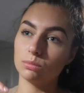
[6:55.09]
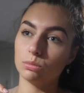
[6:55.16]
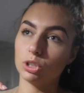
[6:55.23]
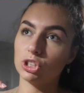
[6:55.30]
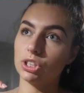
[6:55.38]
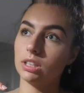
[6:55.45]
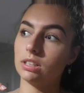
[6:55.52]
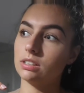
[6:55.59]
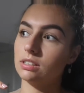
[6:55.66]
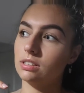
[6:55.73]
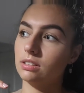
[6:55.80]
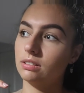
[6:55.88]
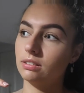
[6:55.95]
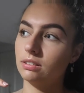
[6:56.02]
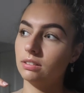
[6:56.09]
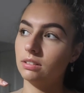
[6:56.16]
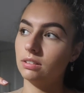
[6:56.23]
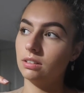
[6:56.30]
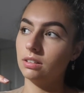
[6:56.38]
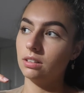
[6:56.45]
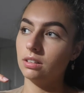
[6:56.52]
which is
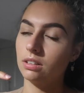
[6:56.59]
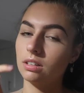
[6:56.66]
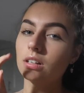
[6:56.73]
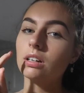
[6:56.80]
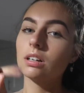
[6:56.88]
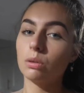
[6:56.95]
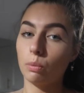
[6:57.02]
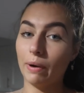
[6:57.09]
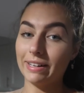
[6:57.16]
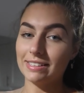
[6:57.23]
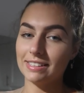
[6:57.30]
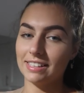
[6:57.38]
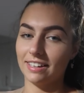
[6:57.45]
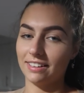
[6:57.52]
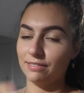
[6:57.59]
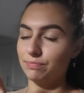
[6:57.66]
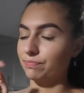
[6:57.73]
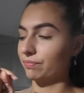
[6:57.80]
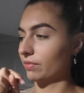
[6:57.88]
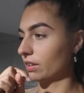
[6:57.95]
Wednesday.